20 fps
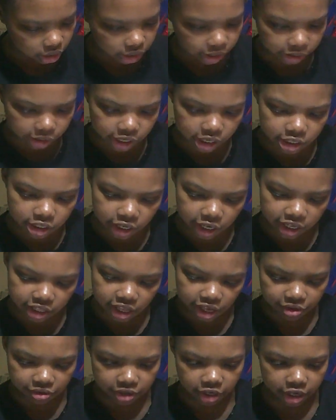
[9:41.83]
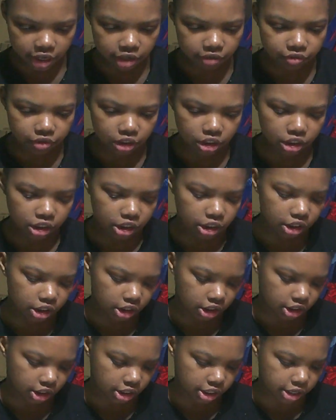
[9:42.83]
I kind of hate that you can't even see
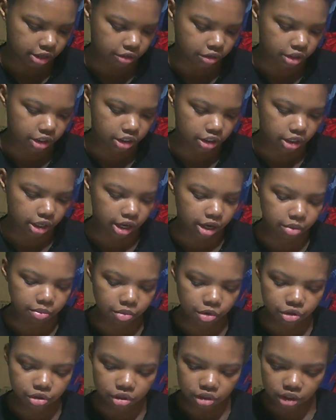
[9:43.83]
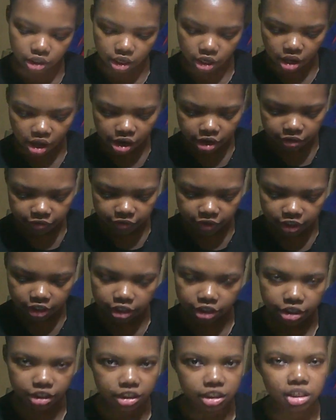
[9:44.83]
these now, because like a lot of this
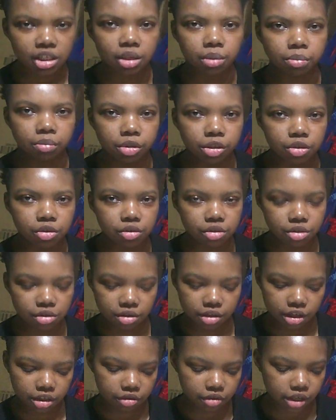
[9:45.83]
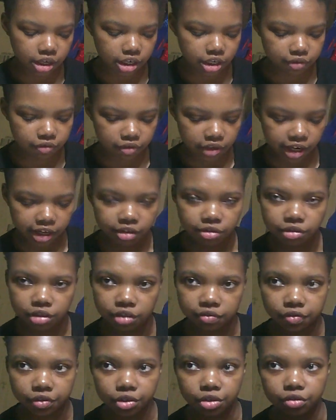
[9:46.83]
is just in pencil, and you can't even, I don't
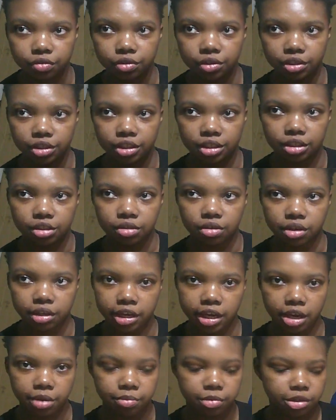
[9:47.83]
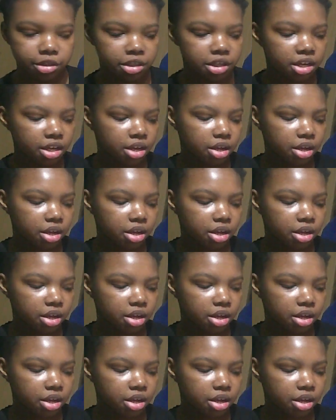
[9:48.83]
even know if you can see on camera.